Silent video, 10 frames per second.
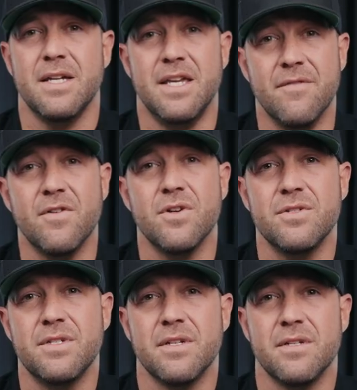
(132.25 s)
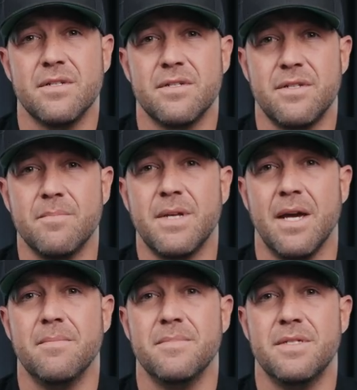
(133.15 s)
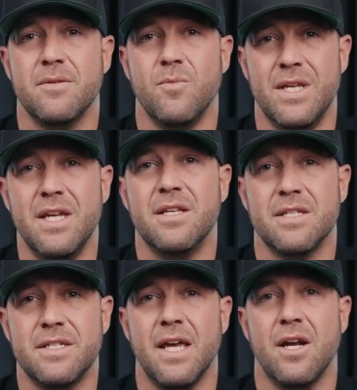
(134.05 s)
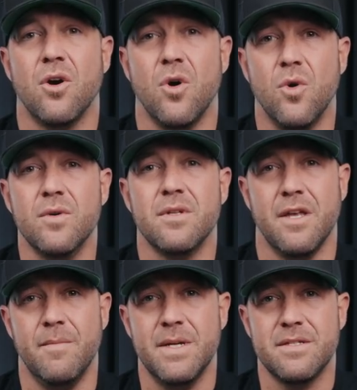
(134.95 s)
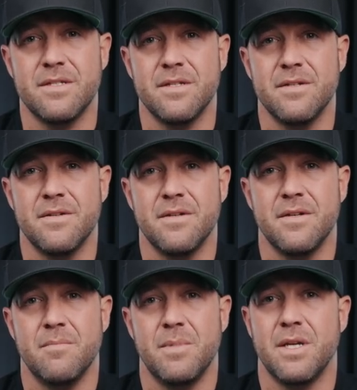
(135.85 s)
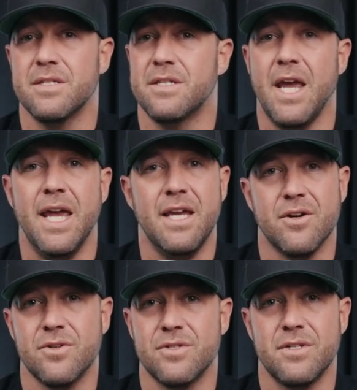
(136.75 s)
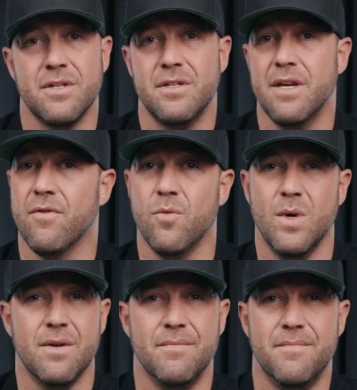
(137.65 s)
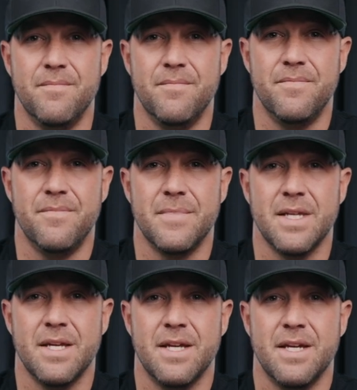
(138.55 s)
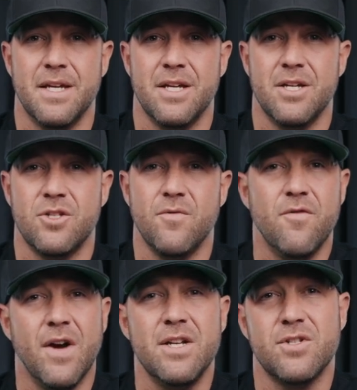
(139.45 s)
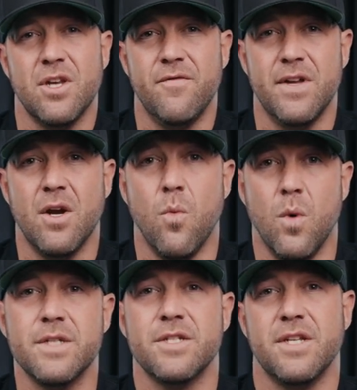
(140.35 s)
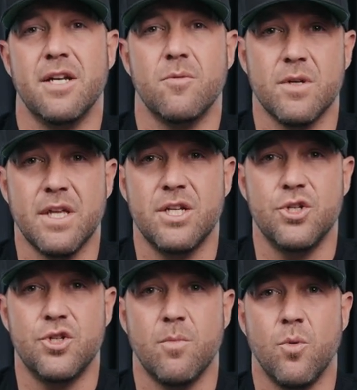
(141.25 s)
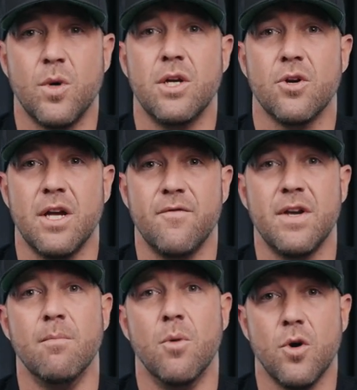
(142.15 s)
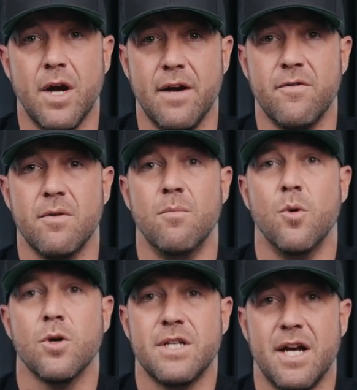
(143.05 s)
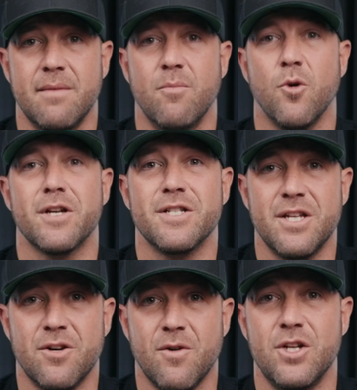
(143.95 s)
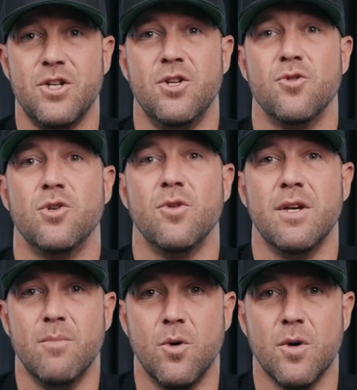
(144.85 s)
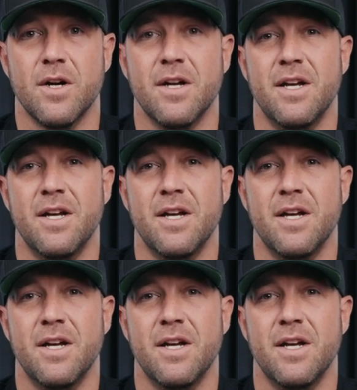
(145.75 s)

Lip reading: givers, sometimes we need to set our own limits because takers never will. So if you find yourself in a one-sided relationship where you're giving more effort, more time, more consideration, you're doing more,